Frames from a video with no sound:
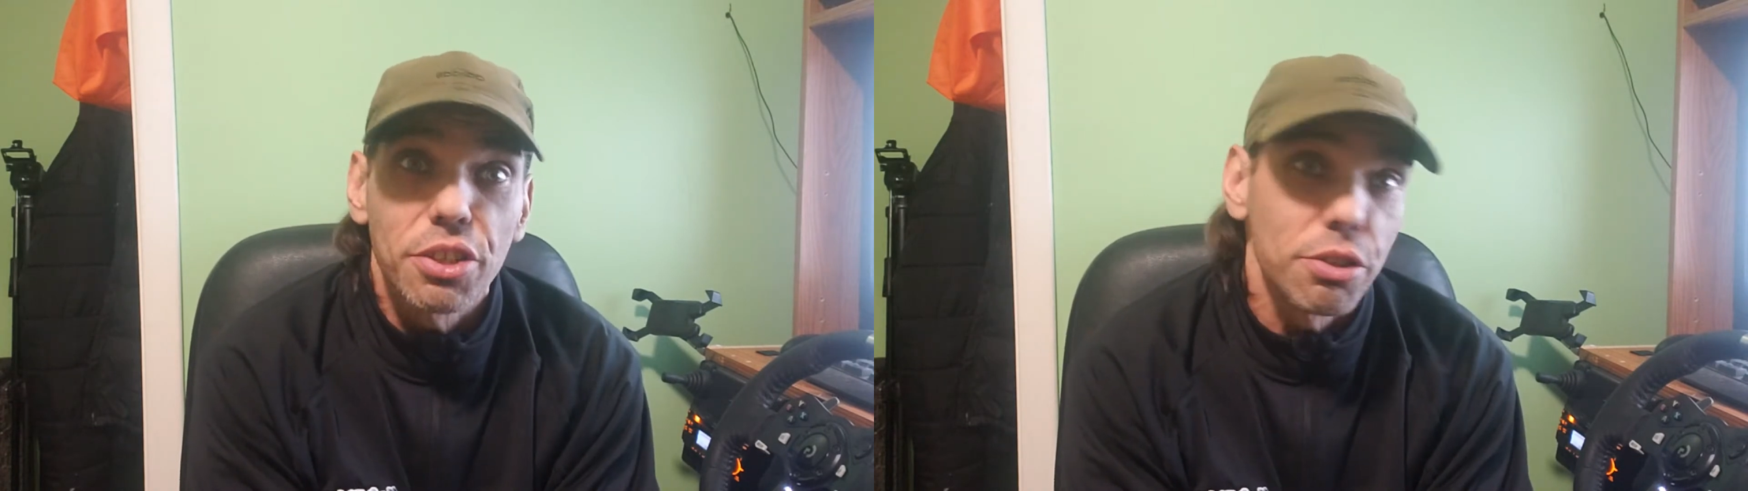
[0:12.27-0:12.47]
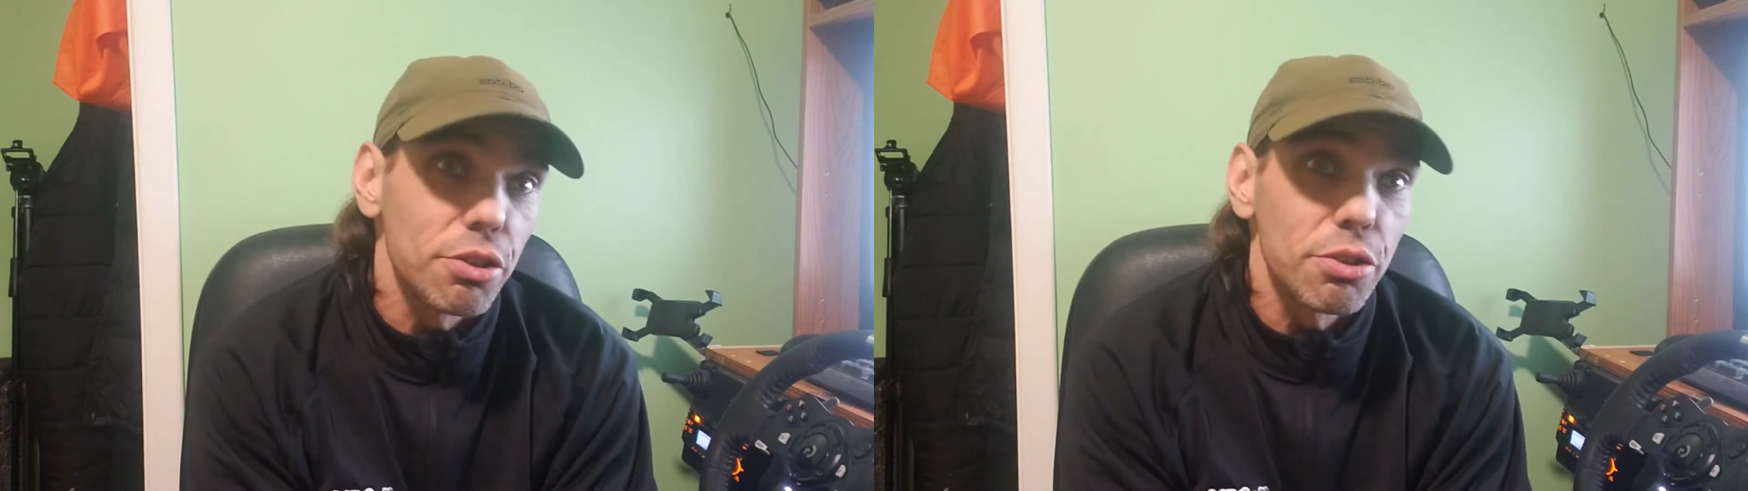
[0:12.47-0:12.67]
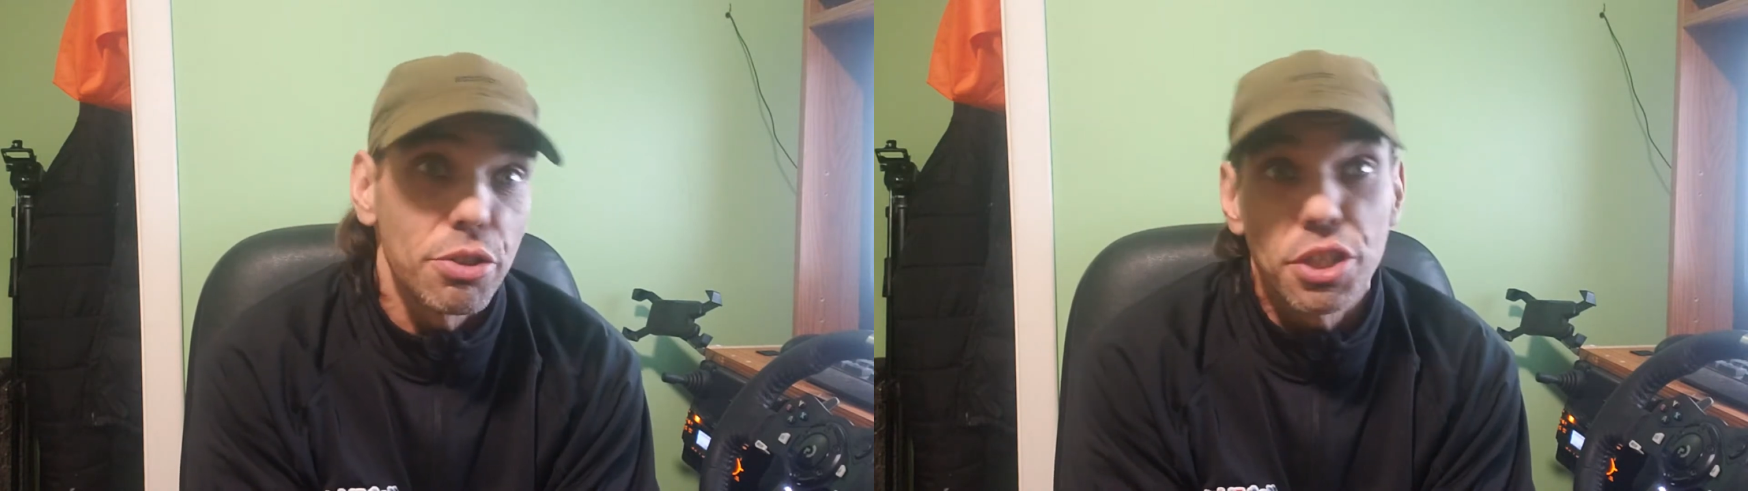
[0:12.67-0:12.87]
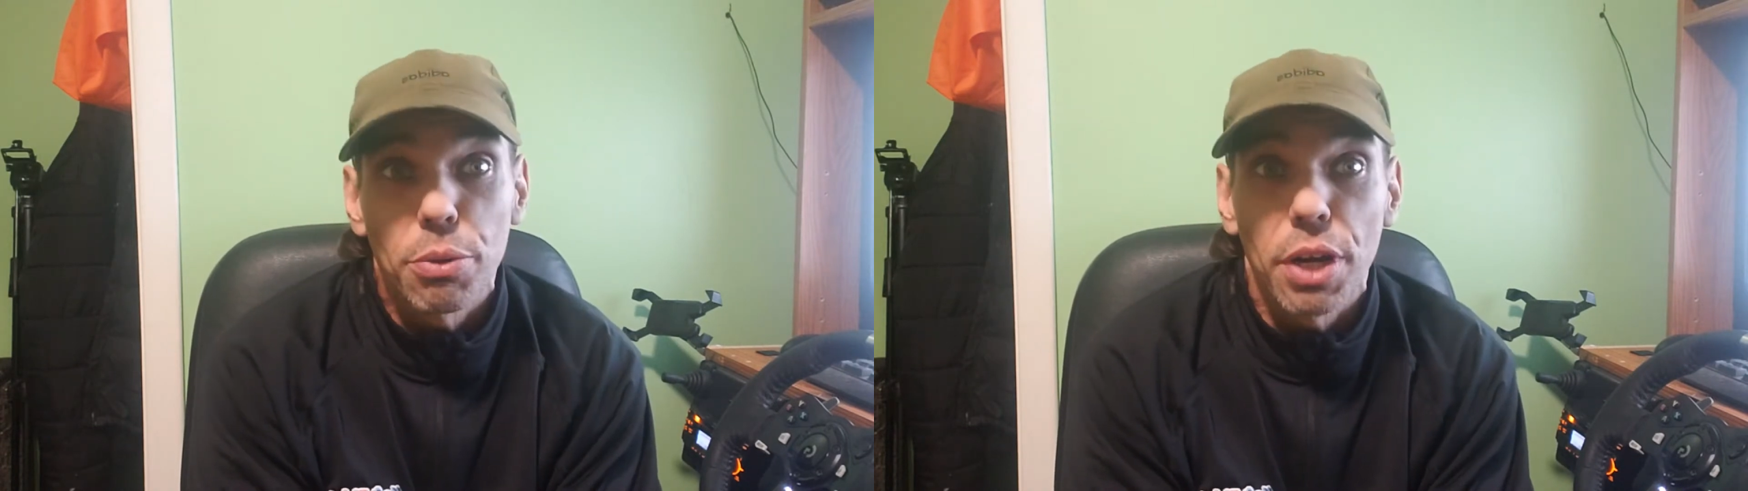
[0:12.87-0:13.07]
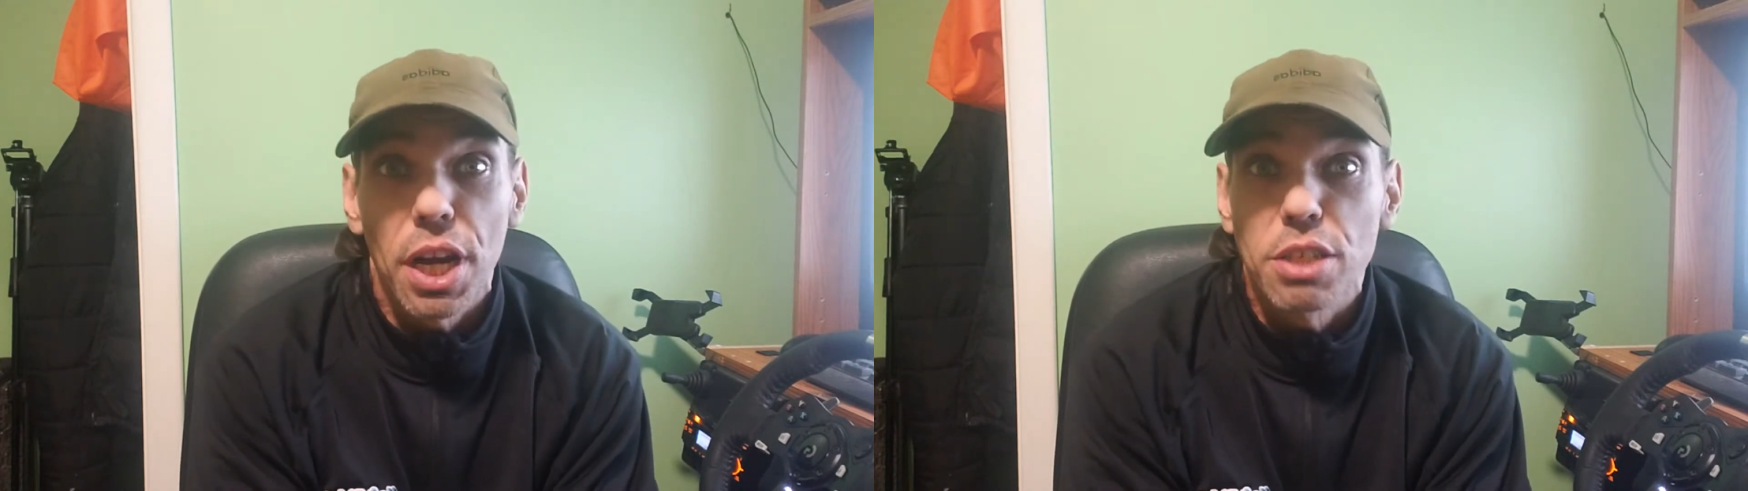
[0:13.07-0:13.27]
to see
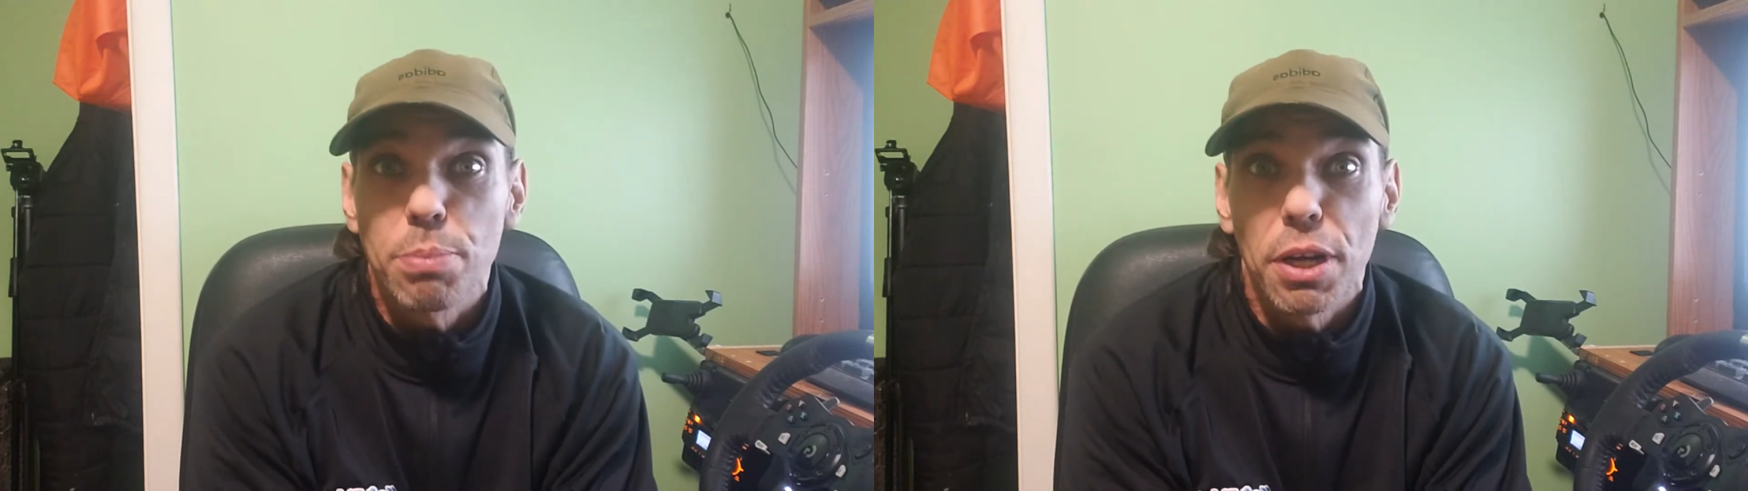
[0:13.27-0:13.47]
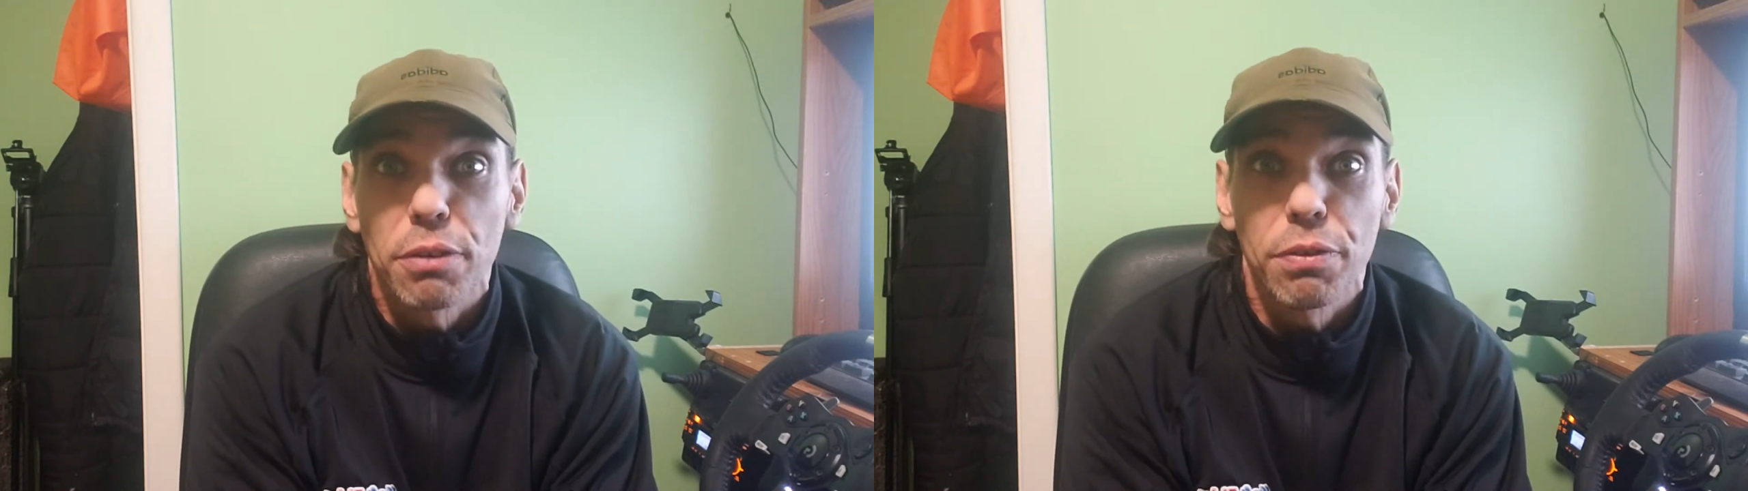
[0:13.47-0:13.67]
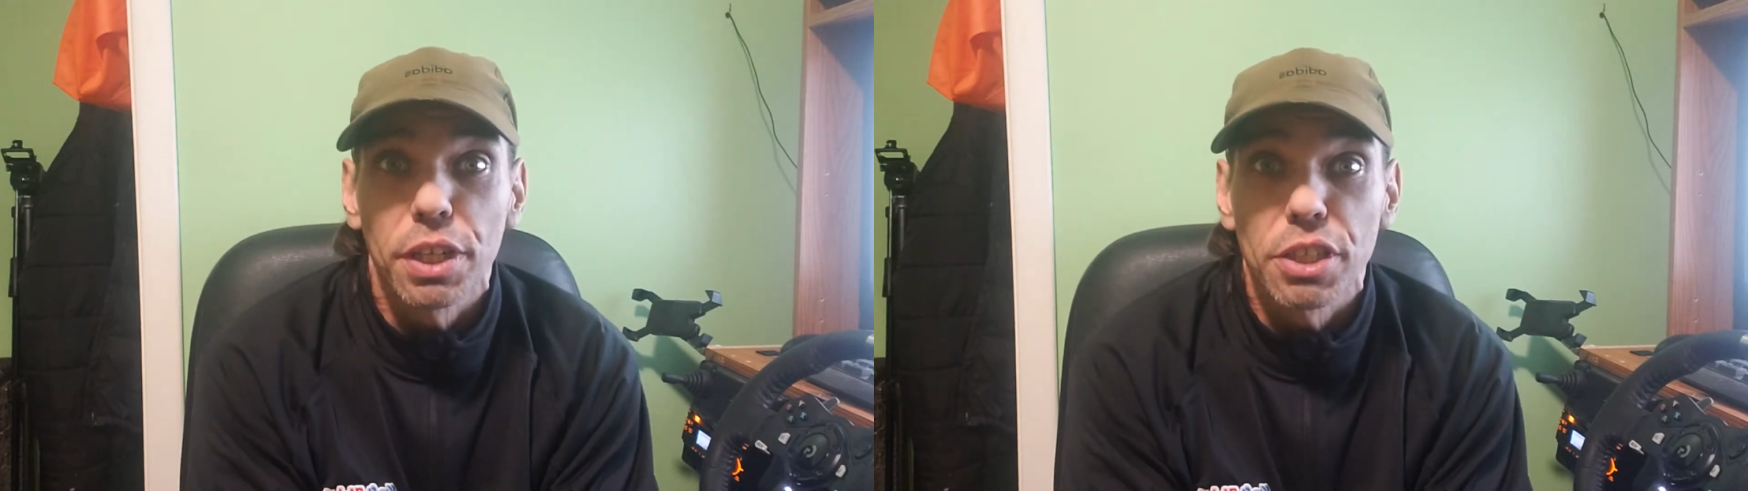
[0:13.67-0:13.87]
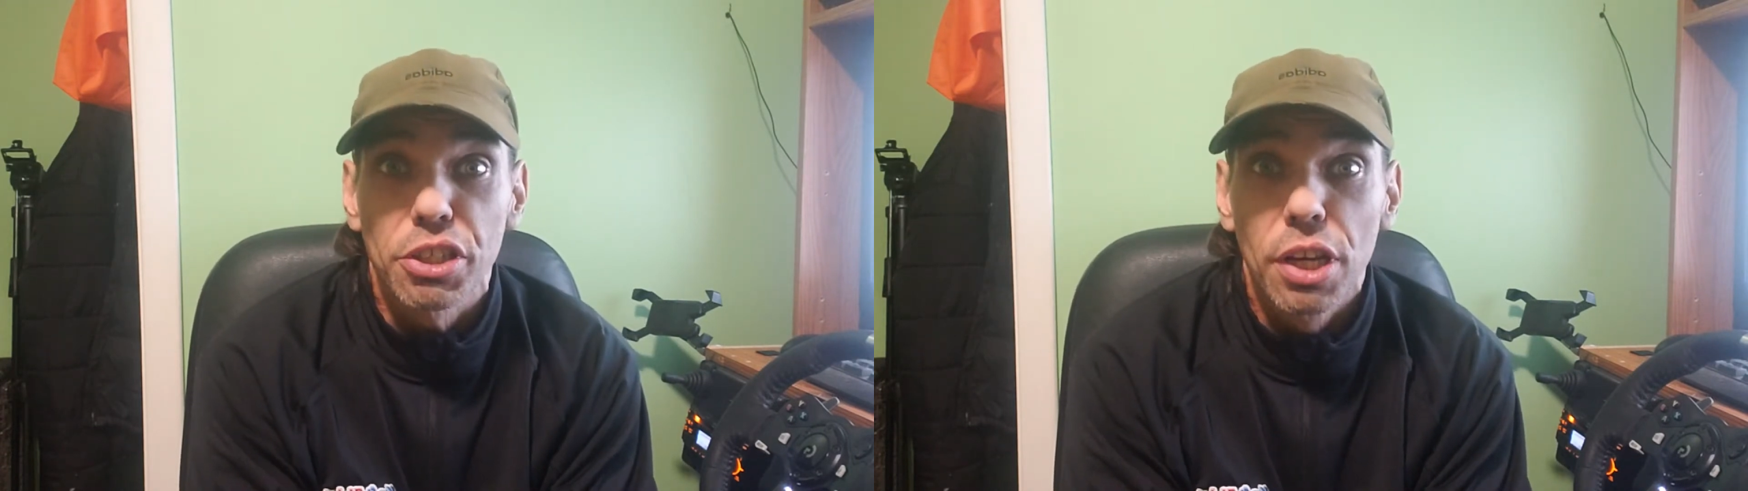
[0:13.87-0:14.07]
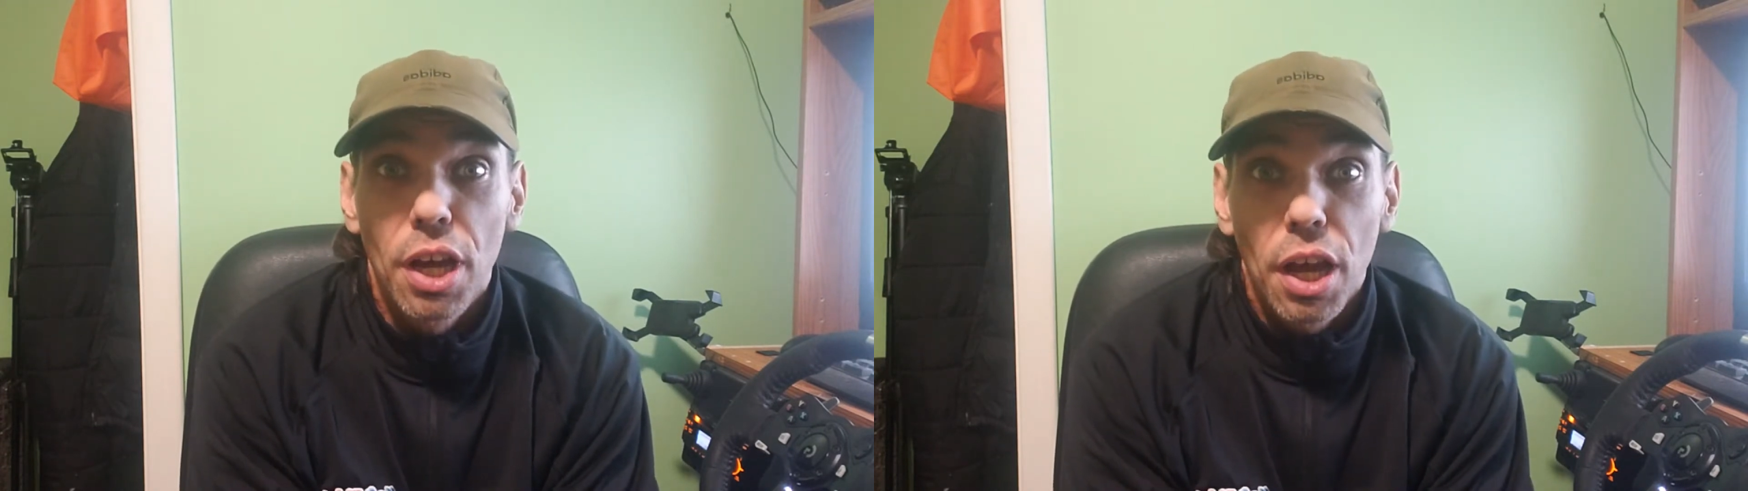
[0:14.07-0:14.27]
what has better footage.